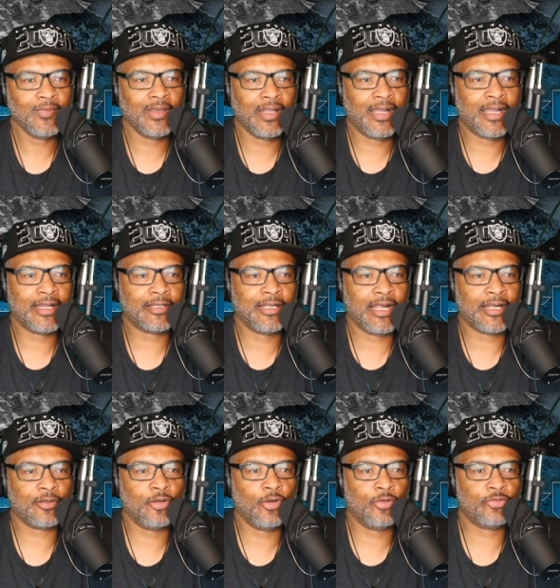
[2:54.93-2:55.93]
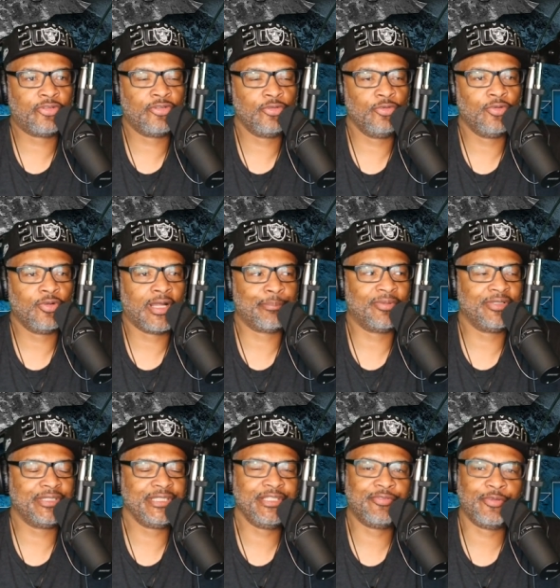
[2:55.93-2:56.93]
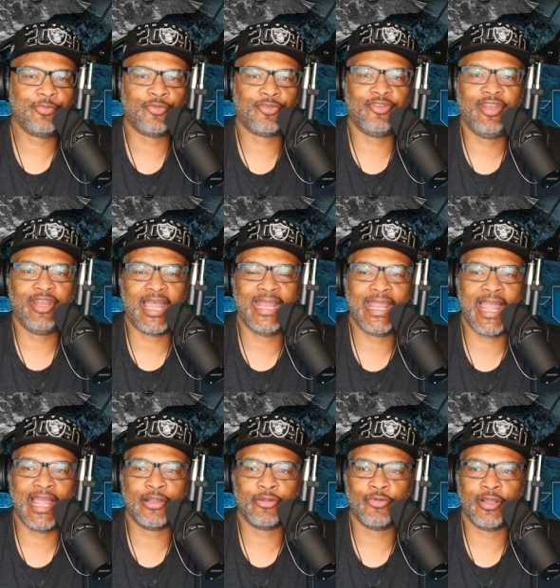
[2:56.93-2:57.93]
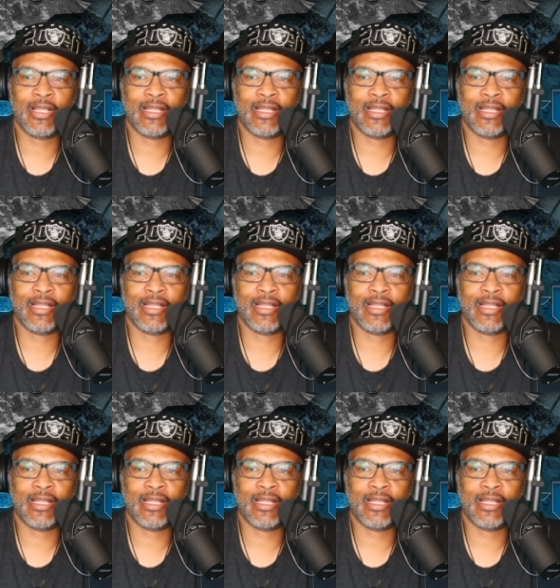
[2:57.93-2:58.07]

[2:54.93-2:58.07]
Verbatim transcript: I, I go to, I believe it was Niagara.